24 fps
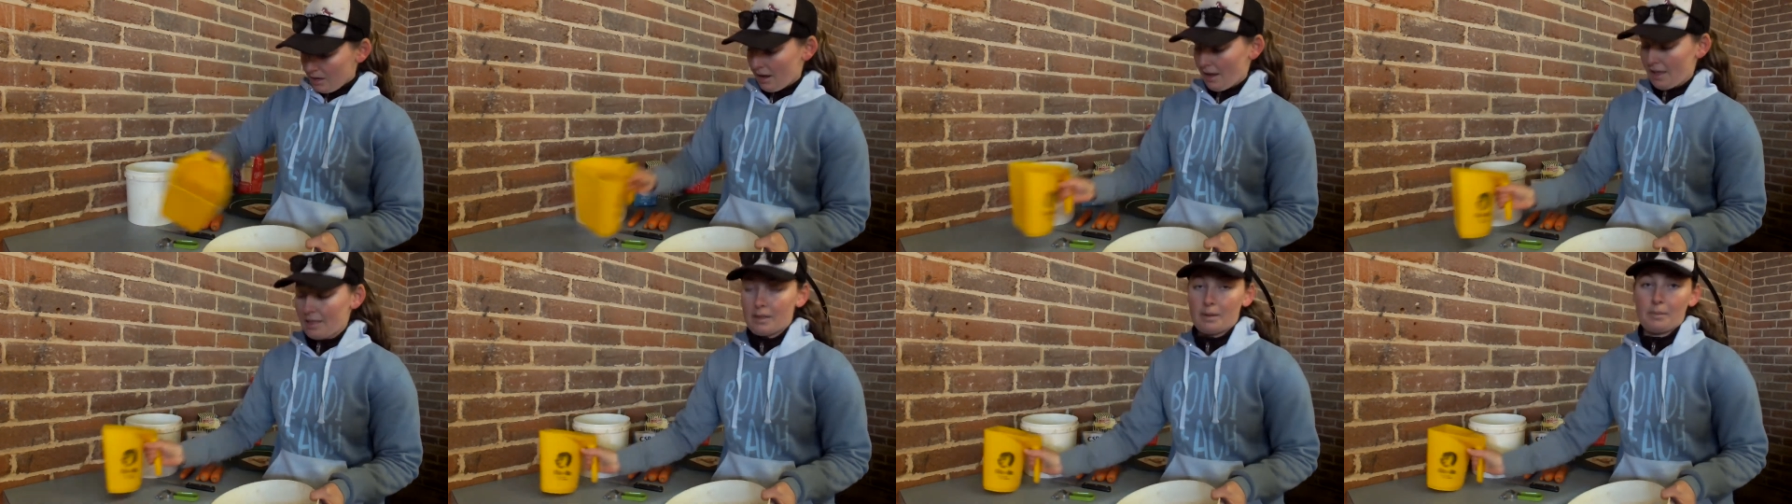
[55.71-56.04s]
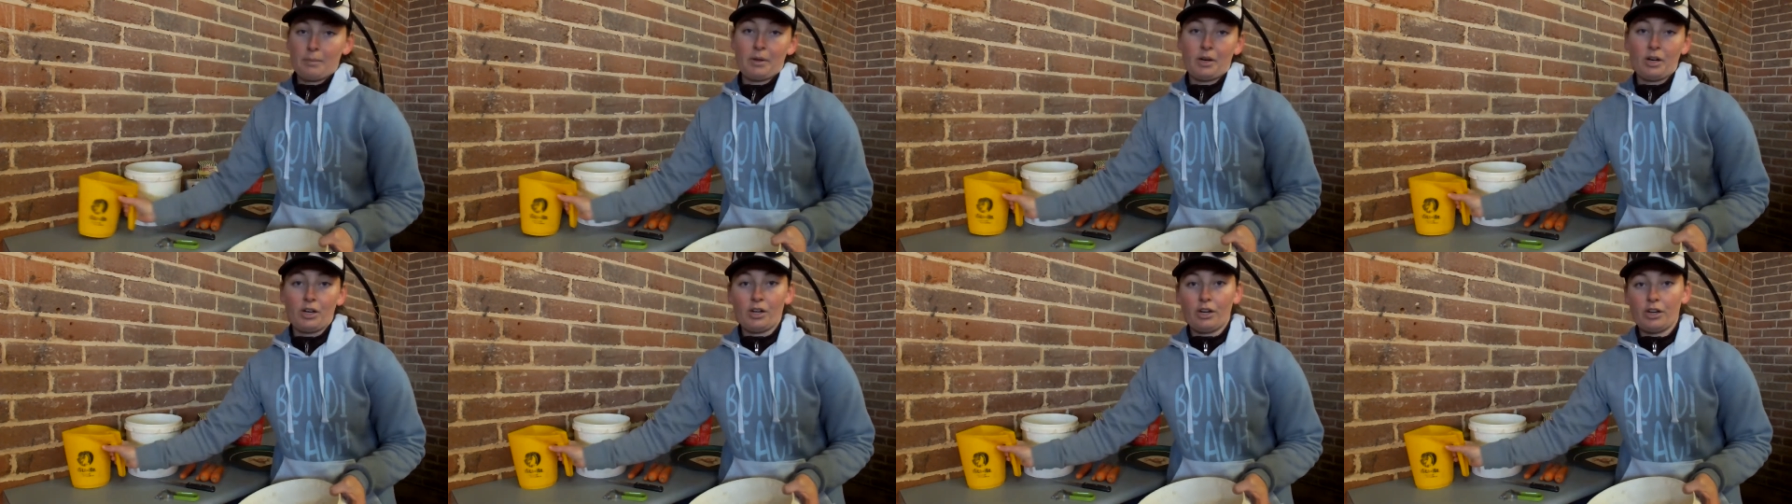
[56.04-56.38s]
And then
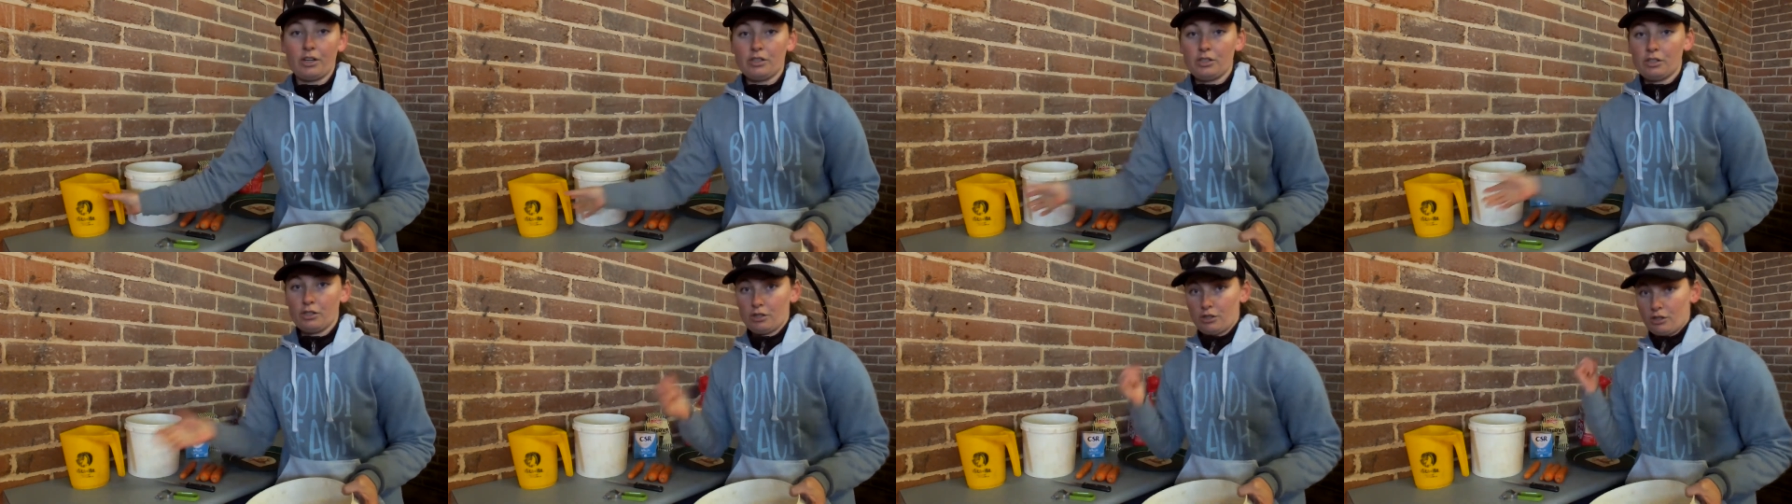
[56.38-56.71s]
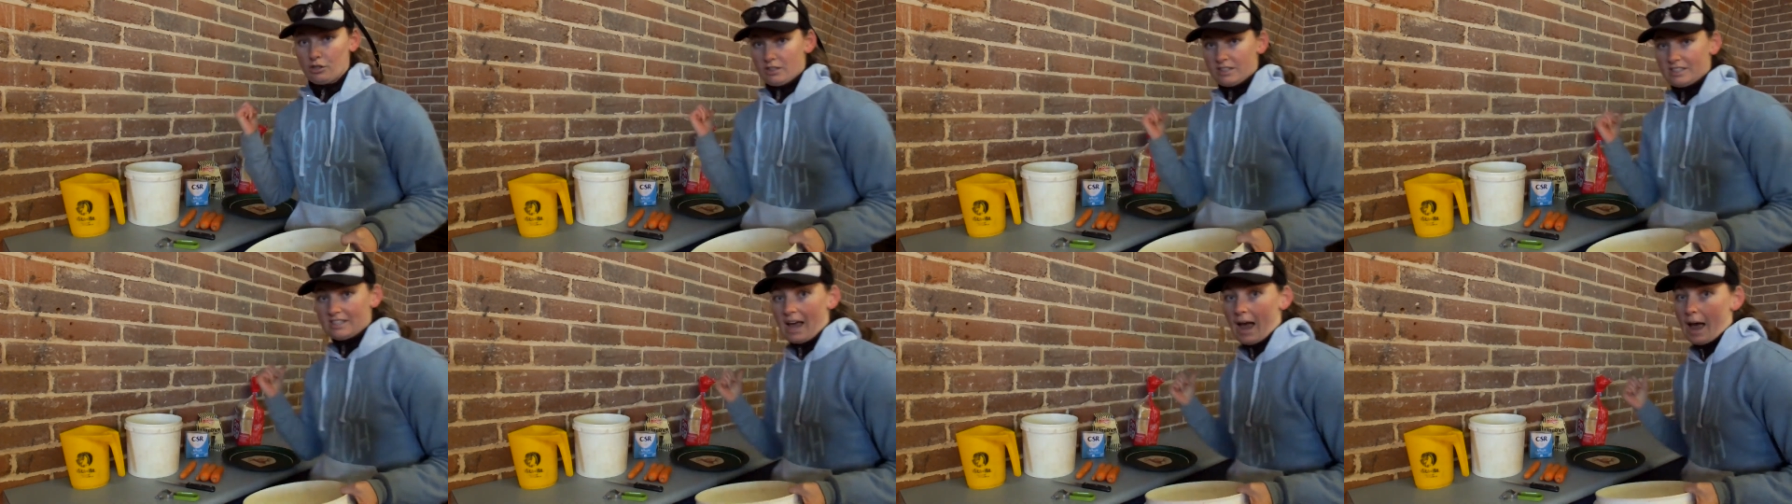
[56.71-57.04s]
I'm going to go
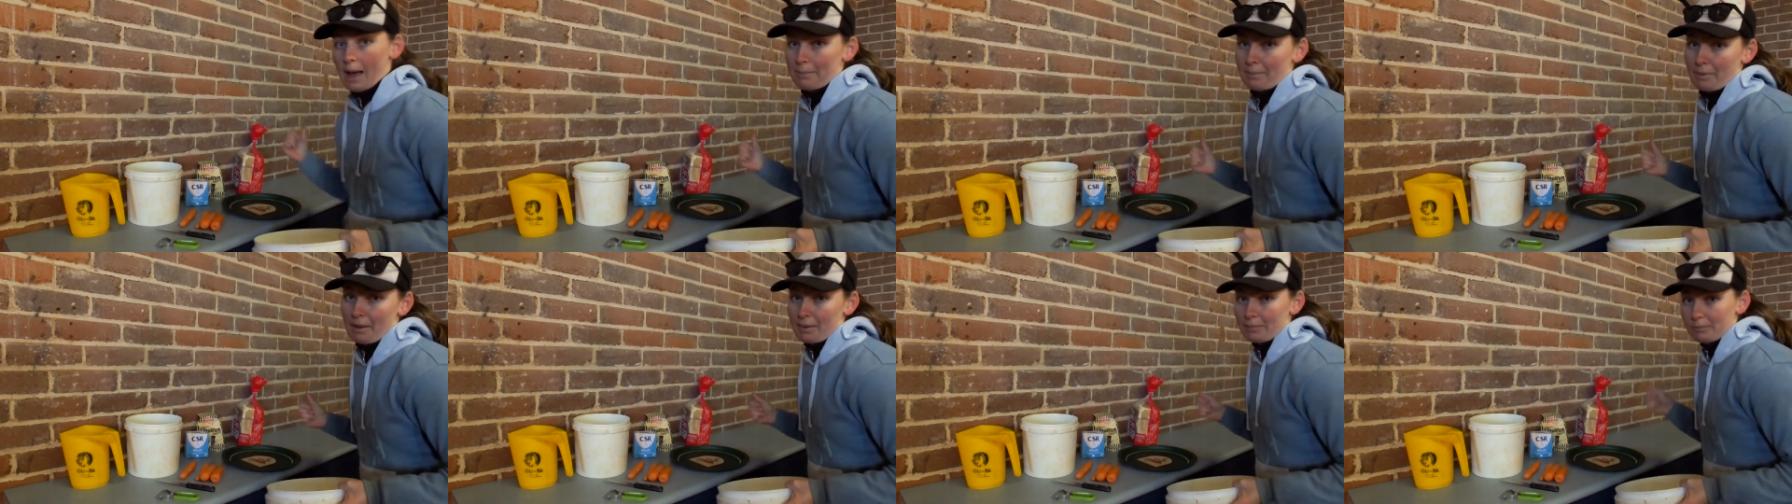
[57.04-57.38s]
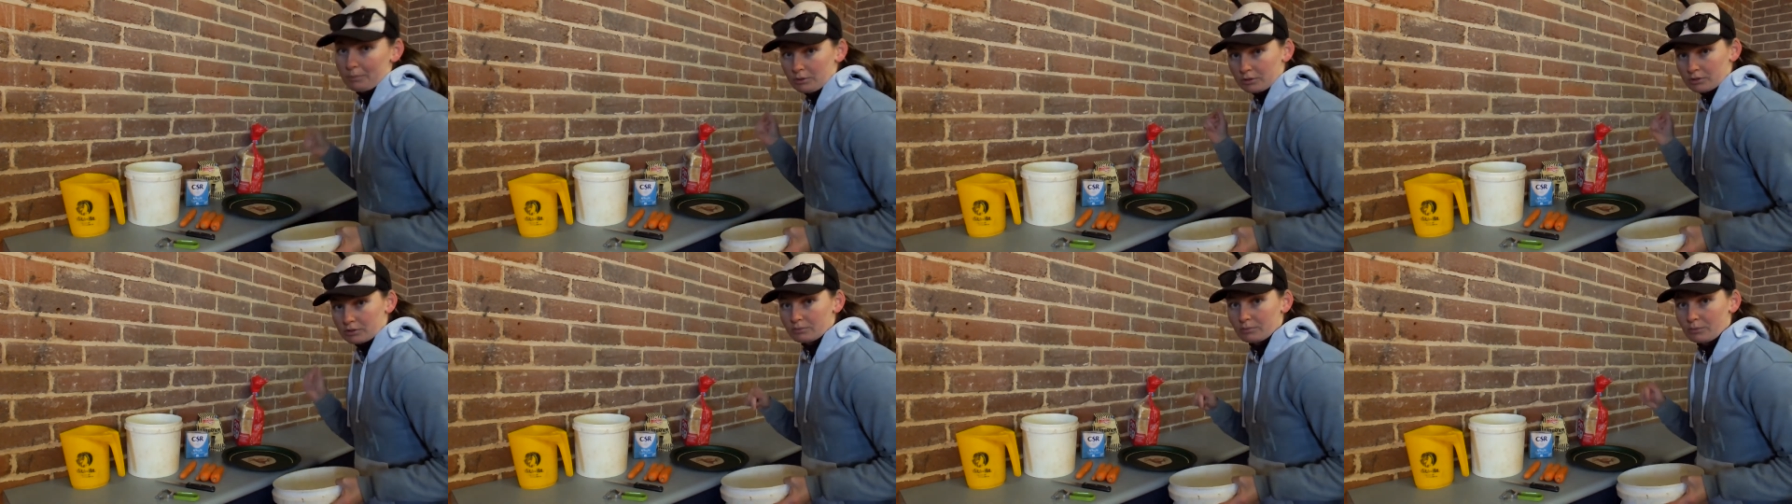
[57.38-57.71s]
to the tap and
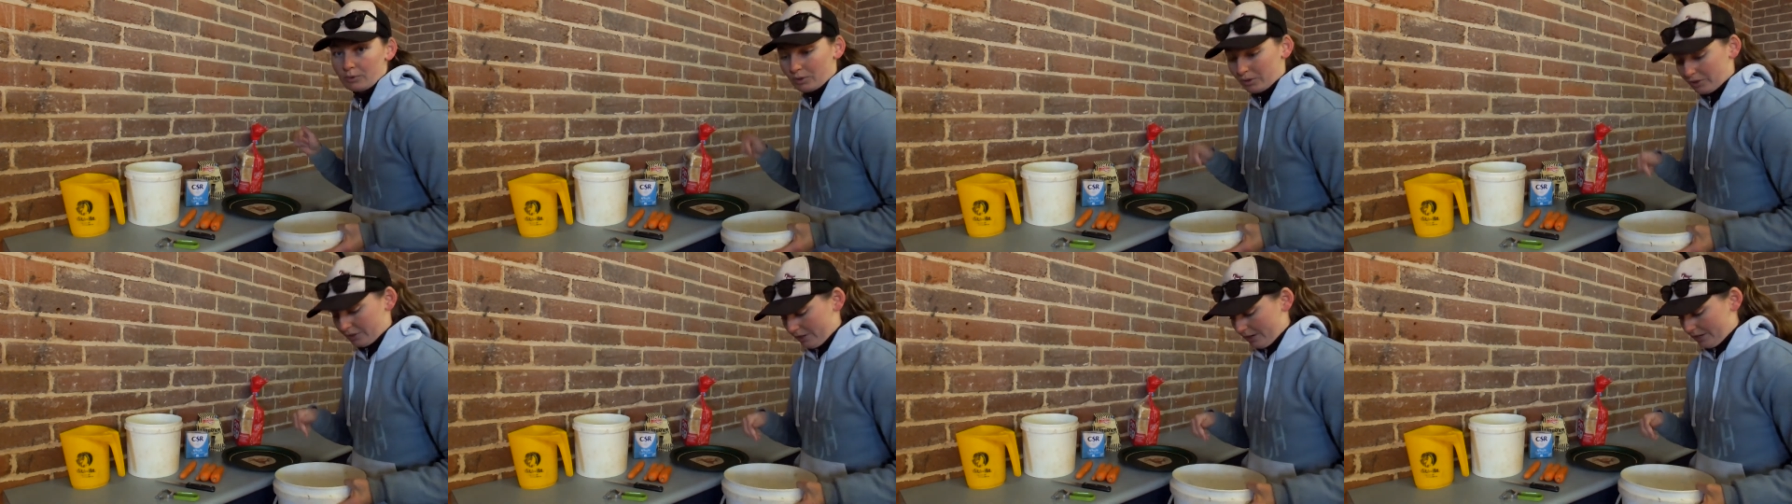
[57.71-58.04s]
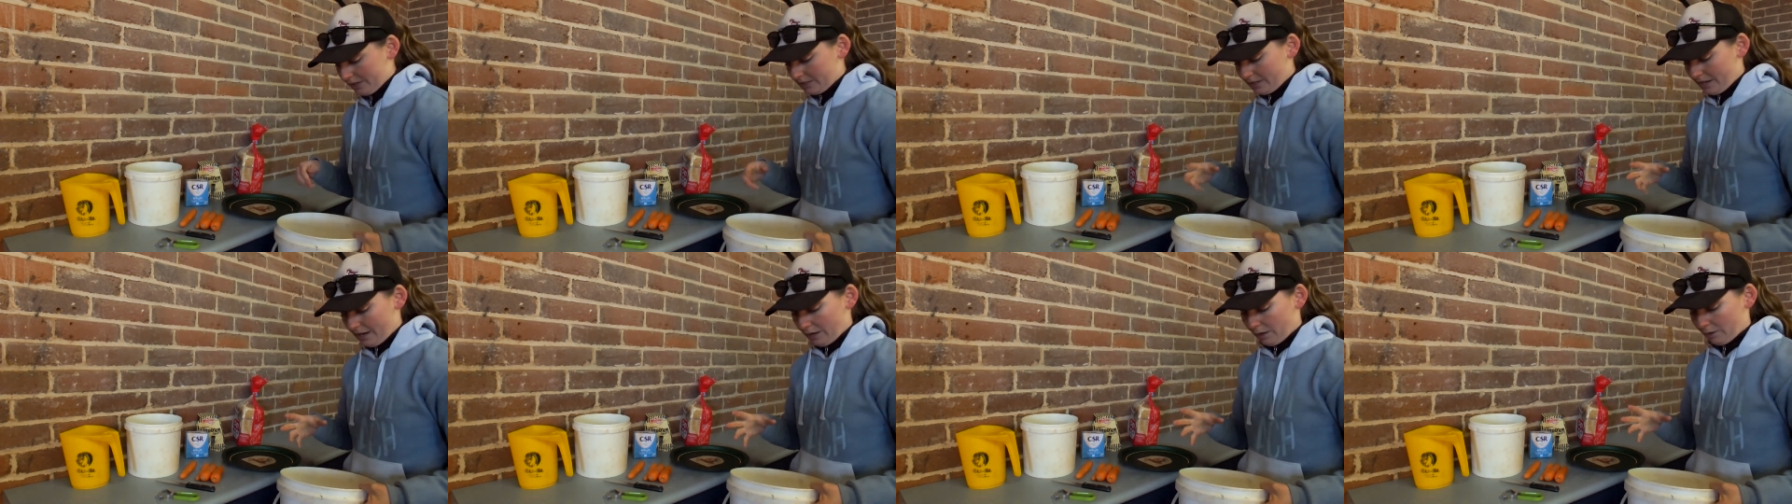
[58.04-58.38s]
put some water in
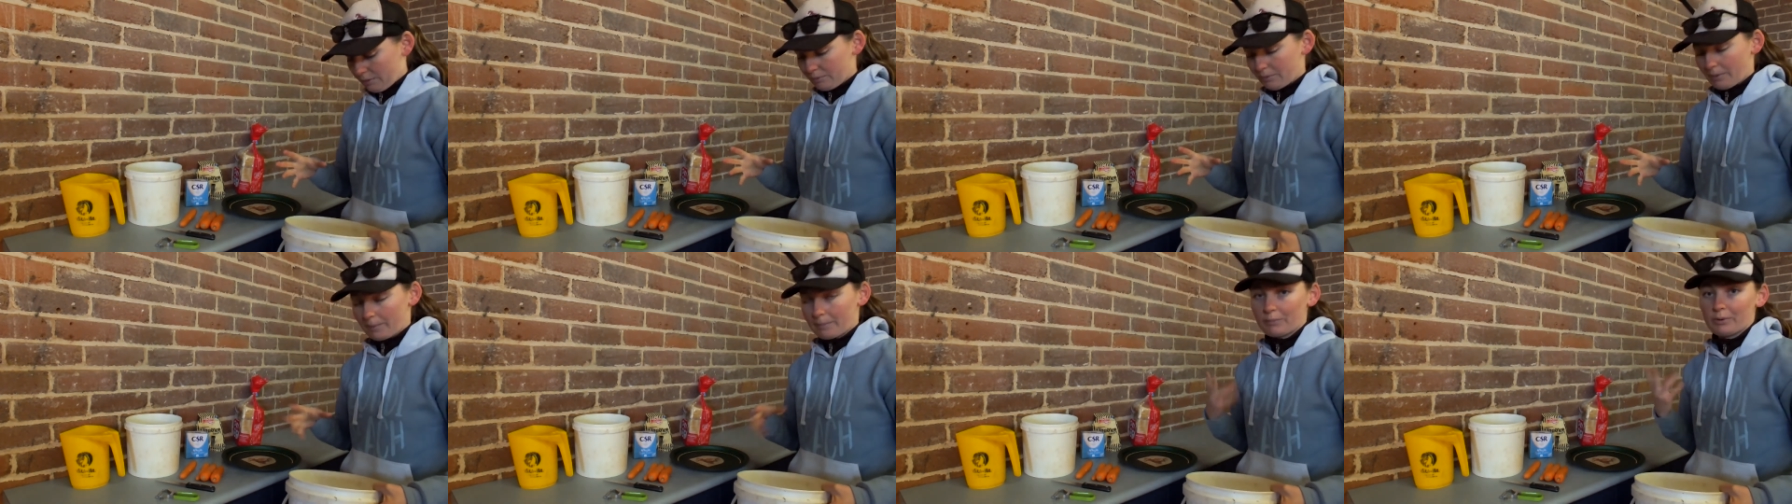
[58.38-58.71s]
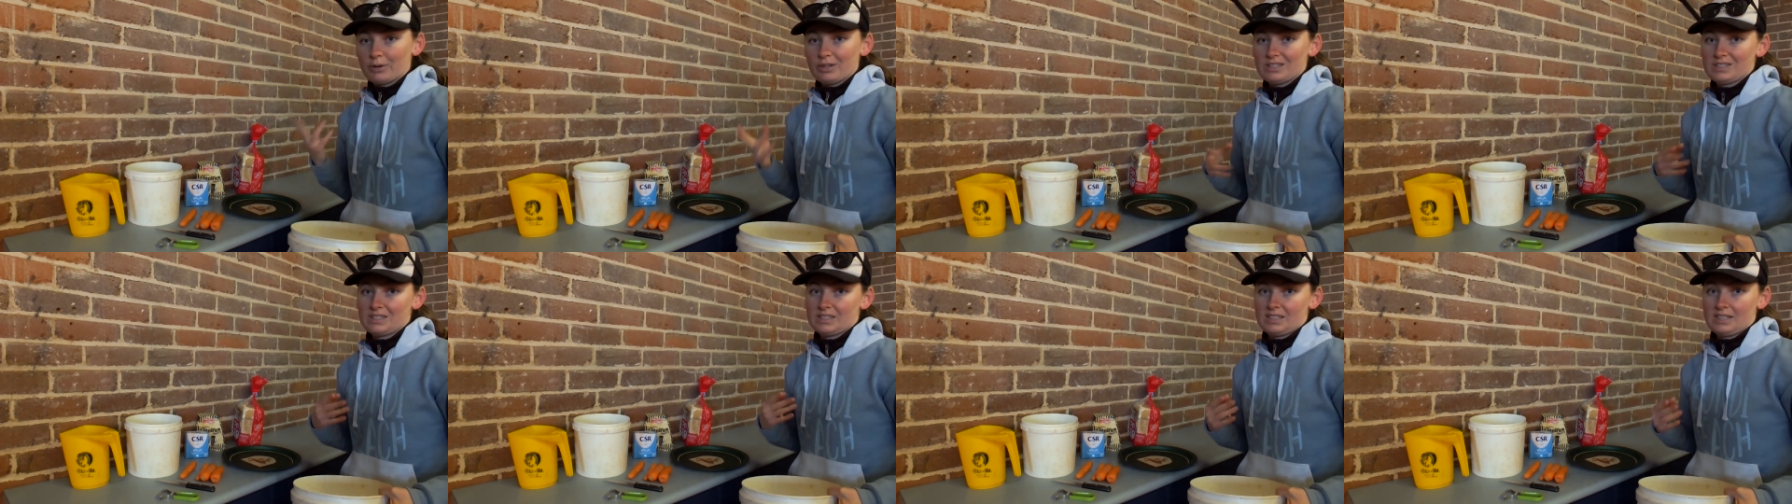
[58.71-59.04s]
it to help
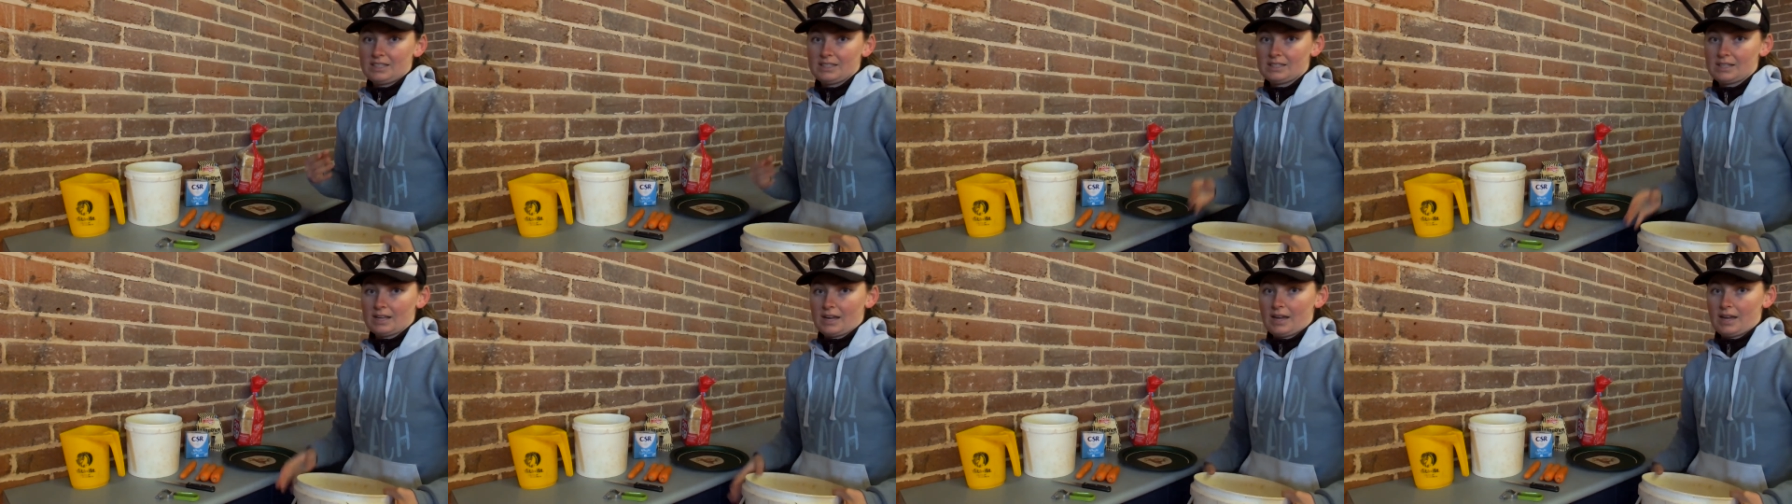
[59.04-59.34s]
moisten this